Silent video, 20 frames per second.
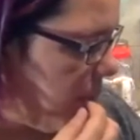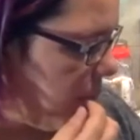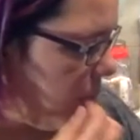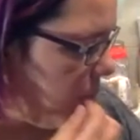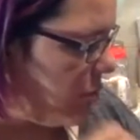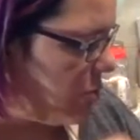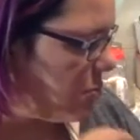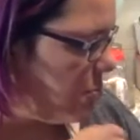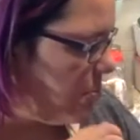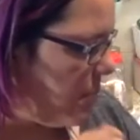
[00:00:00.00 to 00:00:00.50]

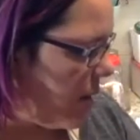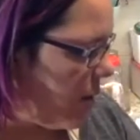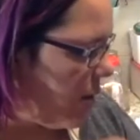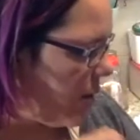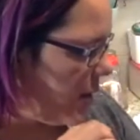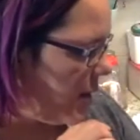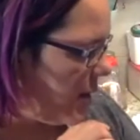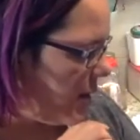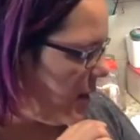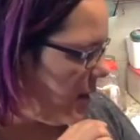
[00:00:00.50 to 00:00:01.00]

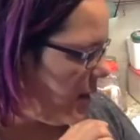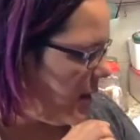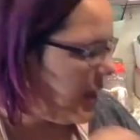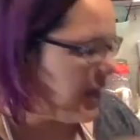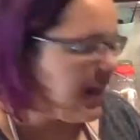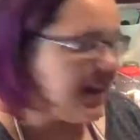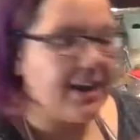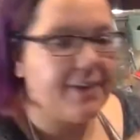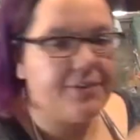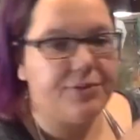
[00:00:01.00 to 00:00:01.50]
rosemary
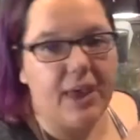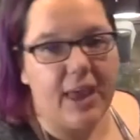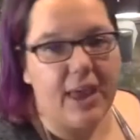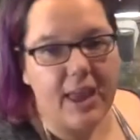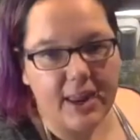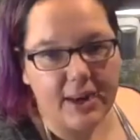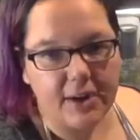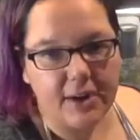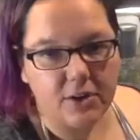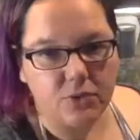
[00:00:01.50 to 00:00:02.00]
in at the
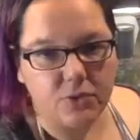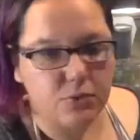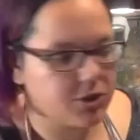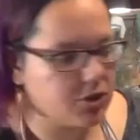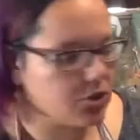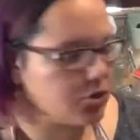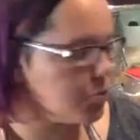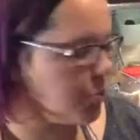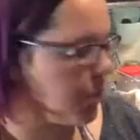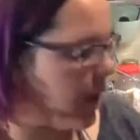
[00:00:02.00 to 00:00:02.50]
end, which
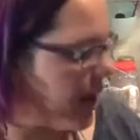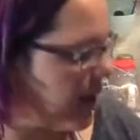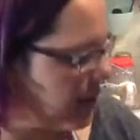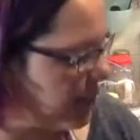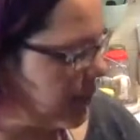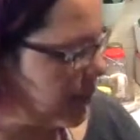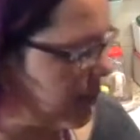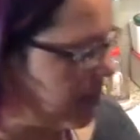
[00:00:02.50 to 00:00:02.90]
is why, if you